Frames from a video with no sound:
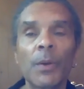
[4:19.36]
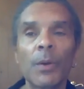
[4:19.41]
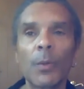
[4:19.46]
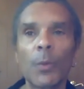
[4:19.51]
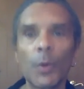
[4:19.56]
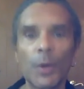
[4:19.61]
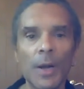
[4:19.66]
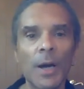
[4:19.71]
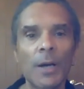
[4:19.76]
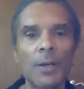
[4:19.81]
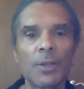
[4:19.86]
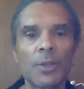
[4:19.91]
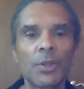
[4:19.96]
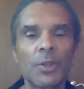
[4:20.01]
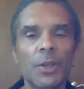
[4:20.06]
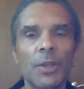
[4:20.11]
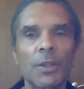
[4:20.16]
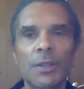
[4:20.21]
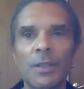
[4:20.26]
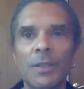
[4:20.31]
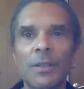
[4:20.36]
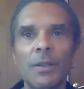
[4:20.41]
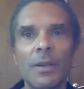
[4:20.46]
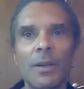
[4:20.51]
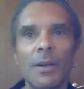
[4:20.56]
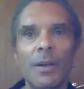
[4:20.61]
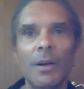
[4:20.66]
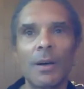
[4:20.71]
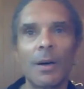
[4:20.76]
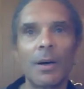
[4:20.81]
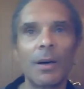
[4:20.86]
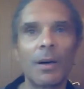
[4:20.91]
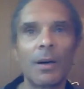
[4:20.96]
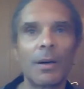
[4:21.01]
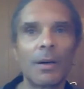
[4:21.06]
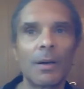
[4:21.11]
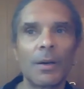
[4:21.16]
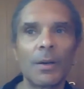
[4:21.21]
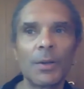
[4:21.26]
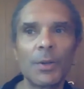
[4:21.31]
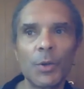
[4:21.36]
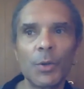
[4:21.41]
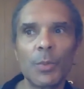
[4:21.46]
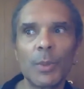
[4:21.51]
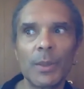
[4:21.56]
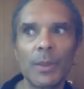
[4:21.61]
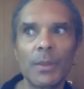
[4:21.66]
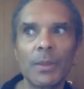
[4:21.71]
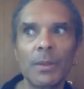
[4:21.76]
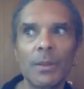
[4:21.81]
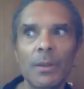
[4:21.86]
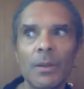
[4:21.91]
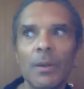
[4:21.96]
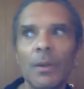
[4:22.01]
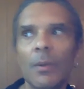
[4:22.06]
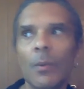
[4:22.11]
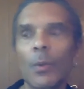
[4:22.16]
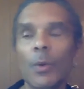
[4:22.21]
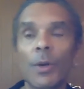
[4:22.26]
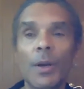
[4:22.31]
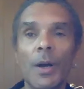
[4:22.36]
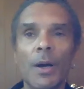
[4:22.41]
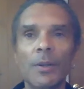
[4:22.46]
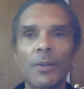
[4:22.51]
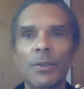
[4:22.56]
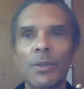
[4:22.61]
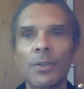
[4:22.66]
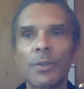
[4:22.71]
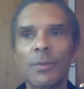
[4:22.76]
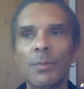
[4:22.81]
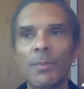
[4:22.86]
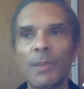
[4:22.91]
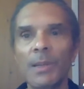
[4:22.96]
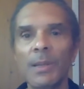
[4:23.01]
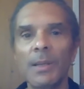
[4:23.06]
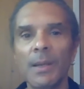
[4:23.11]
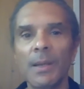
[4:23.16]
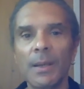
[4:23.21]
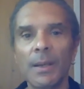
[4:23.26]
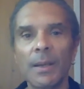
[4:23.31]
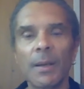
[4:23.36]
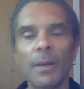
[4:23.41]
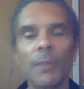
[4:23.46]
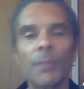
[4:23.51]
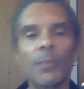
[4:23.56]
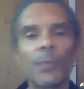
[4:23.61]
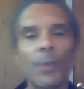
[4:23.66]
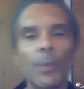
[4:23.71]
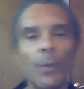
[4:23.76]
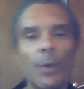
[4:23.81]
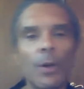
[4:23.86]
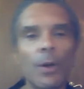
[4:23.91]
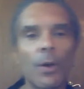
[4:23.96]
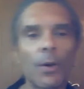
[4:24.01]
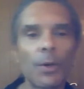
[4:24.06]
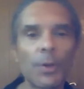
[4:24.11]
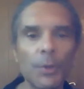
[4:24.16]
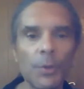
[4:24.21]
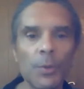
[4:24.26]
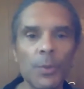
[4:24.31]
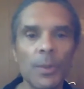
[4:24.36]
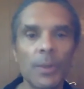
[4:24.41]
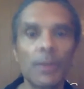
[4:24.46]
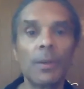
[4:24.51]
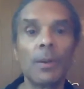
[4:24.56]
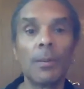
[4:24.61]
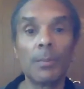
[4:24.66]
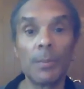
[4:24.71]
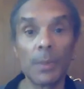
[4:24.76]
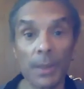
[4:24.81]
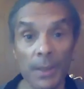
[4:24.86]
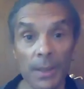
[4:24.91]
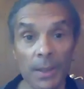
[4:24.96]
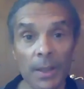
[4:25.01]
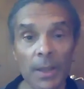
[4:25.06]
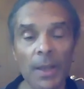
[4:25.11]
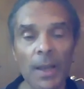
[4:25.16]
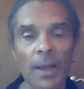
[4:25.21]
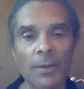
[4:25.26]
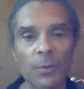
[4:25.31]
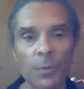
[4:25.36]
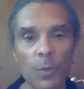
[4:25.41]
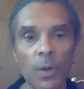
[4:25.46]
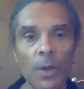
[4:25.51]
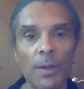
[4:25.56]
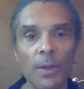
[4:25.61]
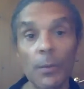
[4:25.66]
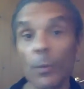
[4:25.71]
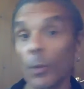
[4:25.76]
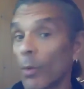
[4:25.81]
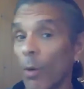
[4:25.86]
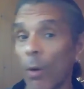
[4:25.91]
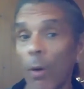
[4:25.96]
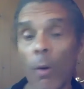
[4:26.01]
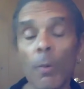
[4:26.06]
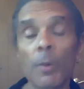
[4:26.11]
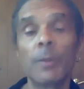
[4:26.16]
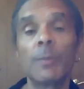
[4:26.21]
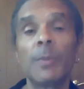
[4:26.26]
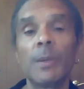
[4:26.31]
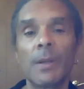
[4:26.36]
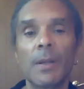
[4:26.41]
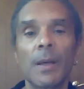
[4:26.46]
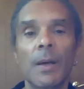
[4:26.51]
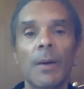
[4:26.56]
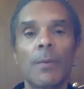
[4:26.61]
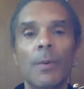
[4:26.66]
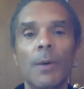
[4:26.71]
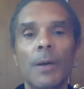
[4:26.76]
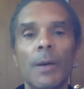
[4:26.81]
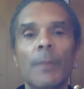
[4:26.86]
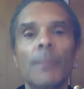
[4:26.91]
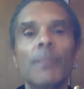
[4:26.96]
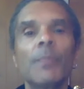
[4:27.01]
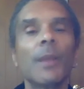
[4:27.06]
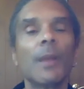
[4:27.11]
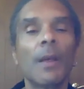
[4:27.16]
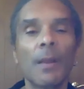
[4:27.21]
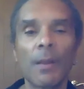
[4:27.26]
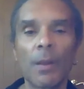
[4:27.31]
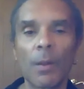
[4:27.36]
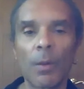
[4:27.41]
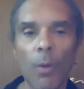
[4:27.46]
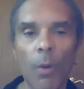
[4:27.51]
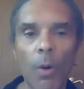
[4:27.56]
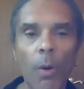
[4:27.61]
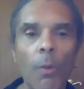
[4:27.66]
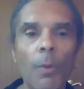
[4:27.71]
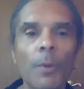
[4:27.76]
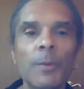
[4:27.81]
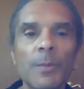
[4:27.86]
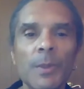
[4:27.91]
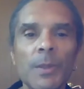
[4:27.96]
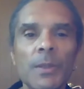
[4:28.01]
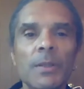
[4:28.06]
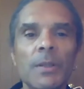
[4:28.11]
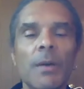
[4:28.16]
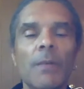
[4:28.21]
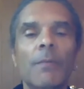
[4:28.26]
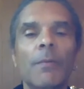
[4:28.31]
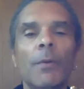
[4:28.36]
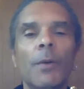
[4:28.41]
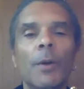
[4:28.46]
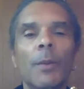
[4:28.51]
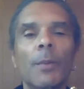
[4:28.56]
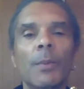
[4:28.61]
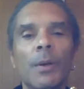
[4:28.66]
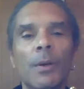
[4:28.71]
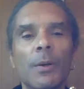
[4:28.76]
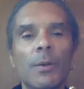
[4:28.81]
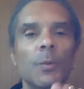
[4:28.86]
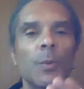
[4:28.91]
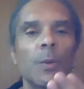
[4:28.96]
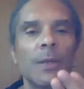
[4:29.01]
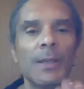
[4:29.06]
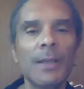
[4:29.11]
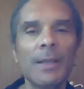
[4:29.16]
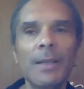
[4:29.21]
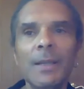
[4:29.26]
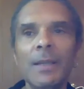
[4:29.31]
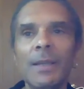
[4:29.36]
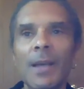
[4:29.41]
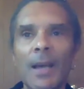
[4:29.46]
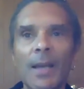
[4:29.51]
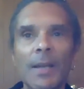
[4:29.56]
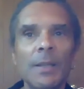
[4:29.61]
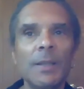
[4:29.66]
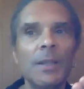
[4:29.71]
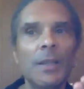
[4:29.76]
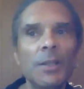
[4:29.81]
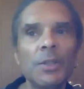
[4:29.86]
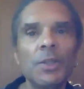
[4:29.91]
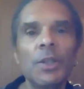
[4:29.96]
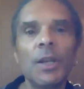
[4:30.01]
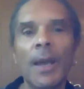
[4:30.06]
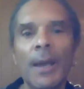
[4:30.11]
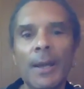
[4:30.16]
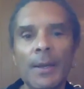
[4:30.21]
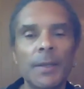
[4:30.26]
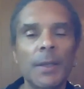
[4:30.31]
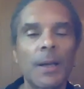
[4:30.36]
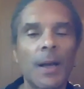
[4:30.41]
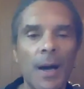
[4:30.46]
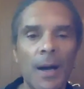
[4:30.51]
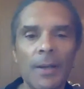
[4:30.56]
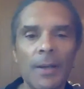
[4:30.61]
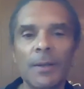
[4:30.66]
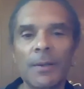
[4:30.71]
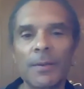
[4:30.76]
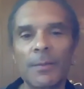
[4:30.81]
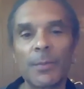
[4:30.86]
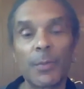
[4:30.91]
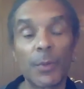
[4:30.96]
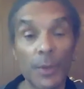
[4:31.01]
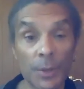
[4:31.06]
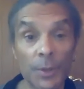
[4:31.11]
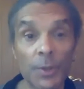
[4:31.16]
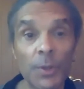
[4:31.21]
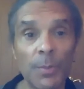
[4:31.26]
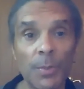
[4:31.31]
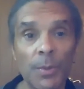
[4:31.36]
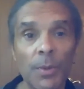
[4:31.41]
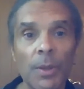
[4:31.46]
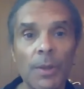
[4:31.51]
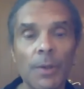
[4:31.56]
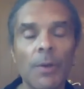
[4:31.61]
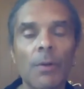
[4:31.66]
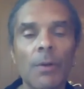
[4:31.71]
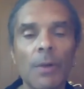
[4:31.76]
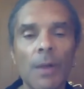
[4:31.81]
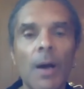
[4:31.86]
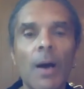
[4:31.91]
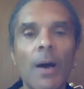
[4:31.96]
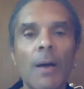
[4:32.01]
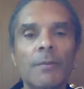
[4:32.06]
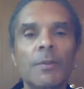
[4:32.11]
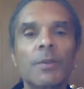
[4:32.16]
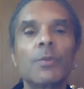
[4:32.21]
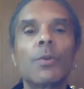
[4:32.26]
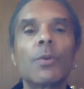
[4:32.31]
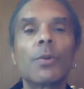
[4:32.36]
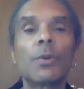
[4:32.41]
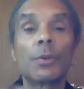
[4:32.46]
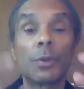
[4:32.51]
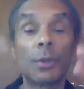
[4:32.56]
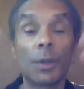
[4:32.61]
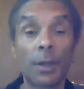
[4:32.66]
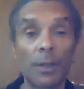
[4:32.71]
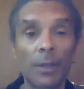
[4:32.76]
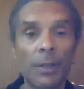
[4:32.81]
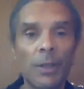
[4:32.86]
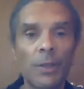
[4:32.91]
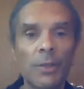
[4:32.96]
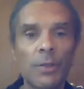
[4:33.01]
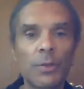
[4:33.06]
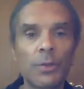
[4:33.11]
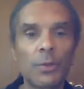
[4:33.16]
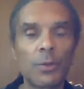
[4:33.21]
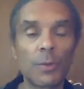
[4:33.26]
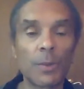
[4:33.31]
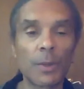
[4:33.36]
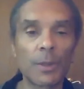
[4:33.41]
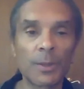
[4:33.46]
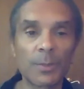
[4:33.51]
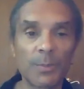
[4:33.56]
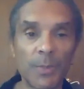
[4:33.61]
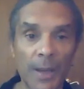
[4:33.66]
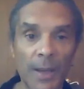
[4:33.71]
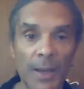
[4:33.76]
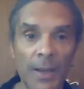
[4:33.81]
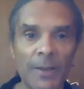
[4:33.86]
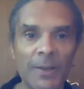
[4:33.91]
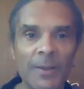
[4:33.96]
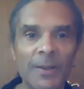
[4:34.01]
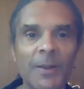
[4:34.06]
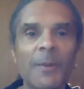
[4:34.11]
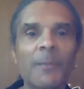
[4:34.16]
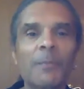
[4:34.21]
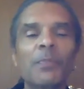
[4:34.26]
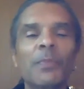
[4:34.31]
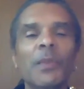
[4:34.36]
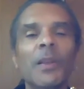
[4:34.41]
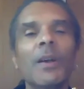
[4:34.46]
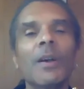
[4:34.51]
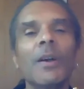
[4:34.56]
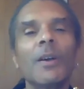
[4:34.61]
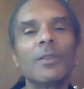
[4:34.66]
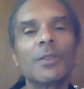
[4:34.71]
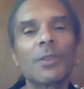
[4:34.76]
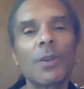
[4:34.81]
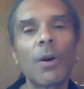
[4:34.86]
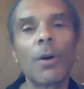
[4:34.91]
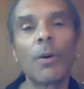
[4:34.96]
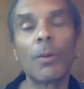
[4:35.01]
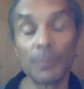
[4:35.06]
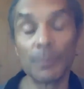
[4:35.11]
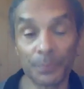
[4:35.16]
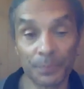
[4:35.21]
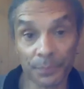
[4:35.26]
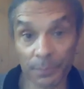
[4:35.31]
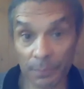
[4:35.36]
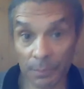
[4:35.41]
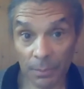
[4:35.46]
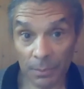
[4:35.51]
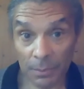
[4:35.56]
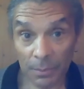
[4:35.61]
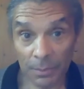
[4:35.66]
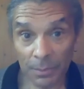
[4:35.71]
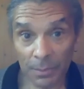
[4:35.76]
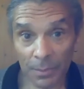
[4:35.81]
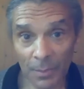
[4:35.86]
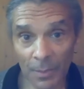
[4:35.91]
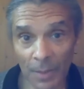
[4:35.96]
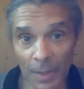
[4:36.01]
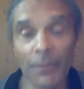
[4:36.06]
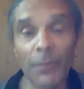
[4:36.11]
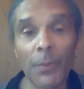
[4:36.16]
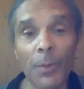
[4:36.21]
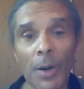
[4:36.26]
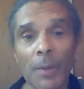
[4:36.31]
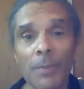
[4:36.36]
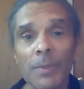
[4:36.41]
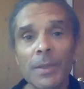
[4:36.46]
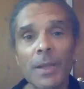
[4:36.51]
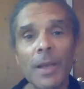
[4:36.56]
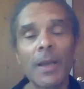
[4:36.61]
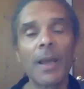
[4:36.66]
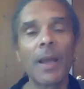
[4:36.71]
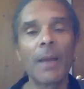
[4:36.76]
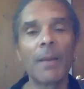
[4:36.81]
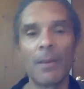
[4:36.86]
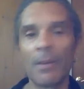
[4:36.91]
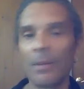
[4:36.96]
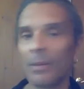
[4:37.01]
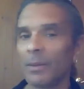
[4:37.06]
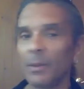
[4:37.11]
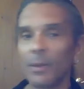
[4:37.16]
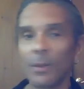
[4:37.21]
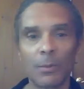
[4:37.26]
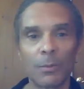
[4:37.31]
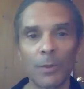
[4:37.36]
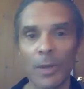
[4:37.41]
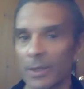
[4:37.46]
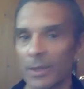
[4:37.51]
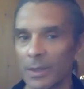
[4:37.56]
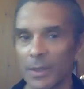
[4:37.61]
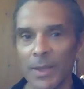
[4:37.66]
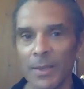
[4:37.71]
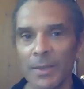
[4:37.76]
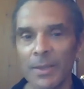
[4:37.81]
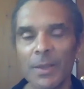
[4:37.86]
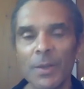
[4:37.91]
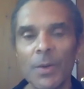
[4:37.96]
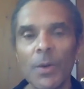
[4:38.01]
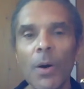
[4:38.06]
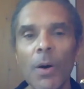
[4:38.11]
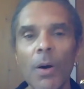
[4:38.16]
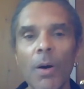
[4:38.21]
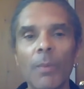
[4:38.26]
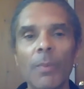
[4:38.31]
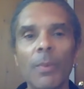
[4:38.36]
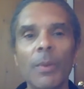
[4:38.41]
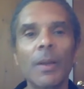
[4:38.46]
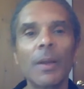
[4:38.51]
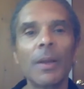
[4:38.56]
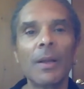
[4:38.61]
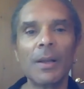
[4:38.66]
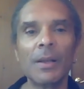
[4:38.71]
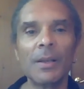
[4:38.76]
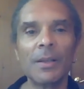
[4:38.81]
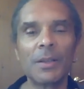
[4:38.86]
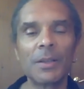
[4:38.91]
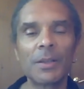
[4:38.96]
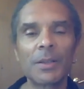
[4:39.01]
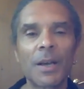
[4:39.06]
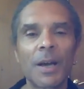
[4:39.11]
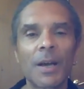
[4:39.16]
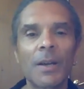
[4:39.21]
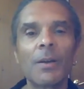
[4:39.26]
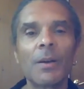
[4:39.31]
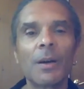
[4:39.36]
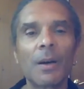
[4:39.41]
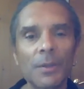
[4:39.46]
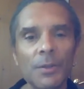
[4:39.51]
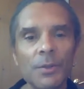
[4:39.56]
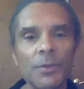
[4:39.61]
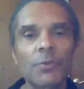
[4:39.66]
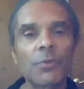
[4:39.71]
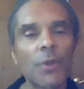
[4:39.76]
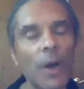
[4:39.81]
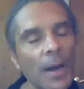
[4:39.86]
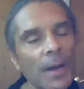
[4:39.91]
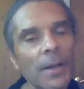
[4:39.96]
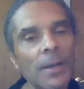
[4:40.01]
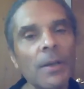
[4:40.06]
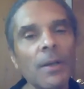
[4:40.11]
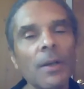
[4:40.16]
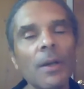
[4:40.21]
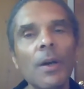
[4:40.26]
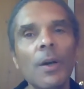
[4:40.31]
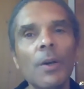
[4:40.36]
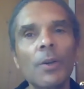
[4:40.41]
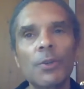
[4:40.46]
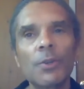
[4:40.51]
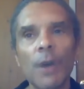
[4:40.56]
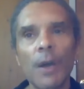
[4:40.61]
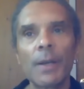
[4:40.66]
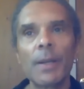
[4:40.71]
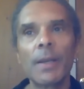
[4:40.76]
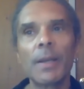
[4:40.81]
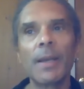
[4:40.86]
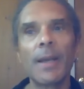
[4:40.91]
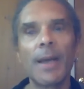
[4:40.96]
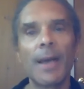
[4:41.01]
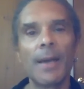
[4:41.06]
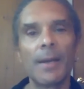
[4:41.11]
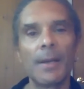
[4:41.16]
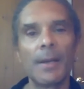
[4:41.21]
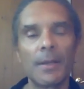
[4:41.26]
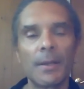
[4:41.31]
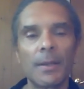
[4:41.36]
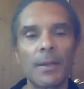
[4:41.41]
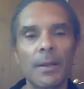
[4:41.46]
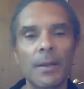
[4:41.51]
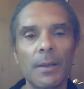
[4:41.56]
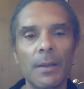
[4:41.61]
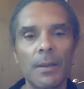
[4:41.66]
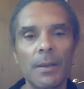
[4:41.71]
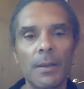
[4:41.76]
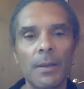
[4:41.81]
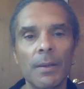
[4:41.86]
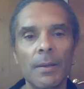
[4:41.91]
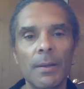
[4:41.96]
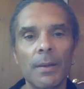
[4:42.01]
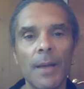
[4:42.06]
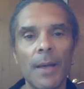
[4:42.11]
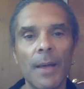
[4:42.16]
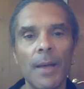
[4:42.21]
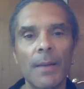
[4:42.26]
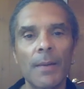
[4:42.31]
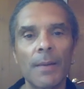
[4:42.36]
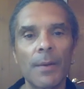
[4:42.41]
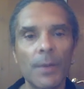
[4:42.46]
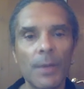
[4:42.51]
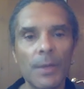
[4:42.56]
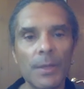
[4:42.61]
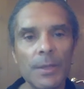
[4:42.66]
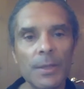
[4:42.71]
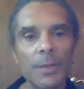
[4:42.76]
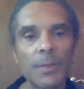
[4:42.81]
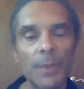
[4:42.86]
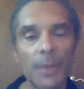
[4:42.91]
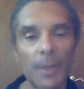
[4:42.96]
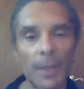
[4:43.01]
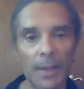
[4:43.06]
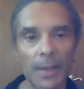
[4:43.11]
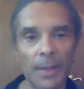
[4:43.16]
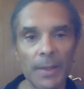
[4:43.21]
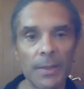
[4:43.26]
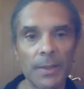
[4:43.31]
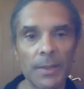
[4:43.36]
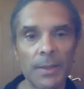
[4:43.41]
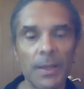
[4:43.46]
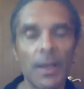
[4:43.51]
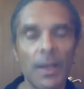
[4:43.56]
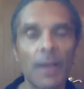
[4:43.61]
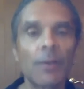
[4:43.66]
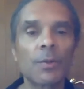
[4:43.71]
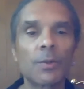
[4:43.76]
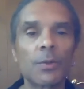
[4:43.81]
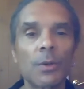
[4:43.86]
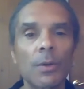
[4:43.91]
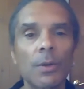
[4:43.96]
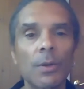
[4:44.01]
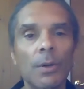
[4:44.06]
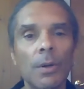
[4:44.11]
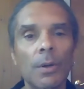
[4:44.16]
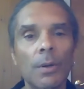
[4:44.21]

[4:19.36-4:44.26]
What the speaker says: We're not just a human. We're not just being. We are human being as one. We'll always be that way. There'll always be suffering because we need that yin-yang kind of principle in our lives in order to continue to expand. So if what I'm saying, resonates at all, just kind of try to get it, that there is this place, and there's a